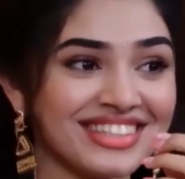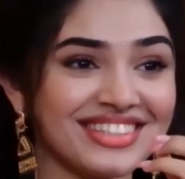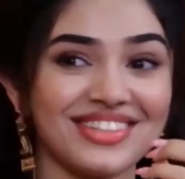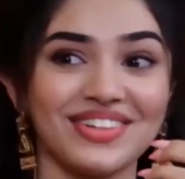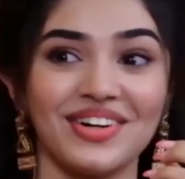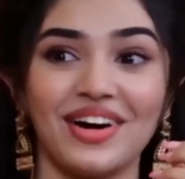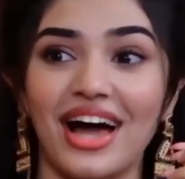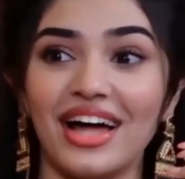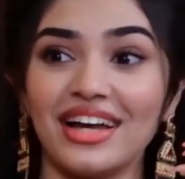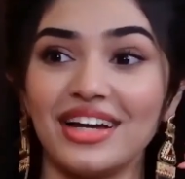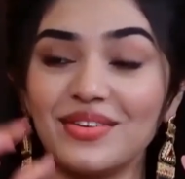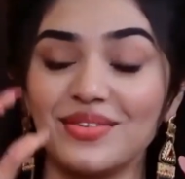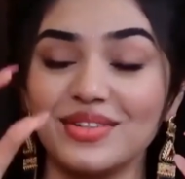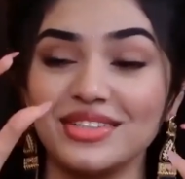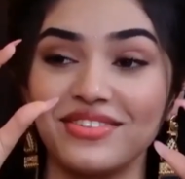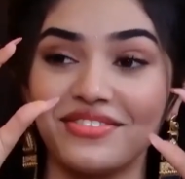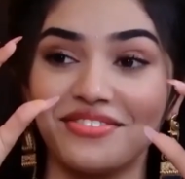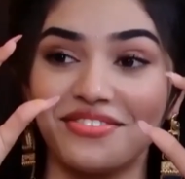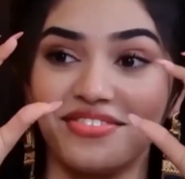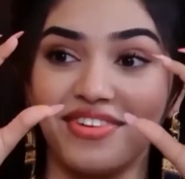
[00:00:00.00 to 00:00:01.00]
So I
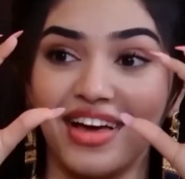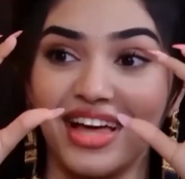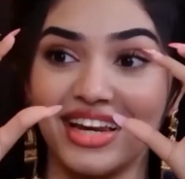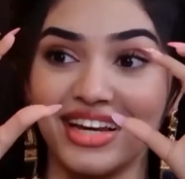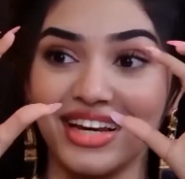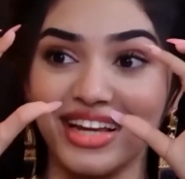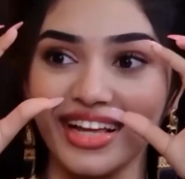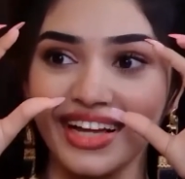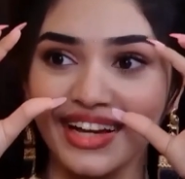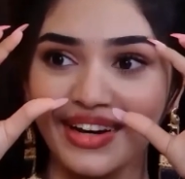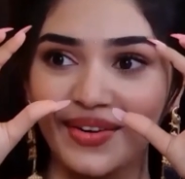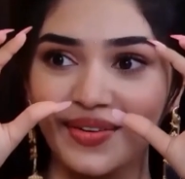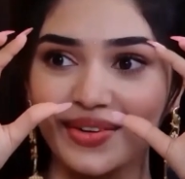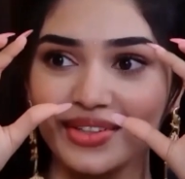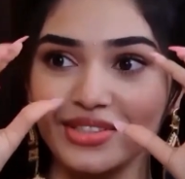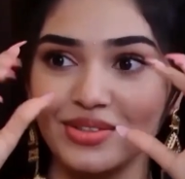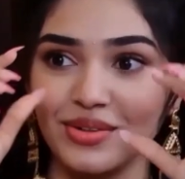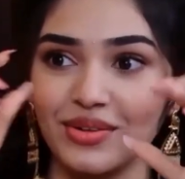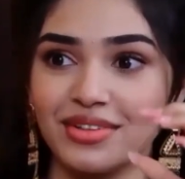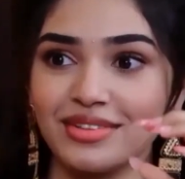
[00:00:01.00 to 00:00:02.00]
was a very
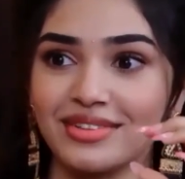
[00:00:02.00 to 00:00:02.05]
close, so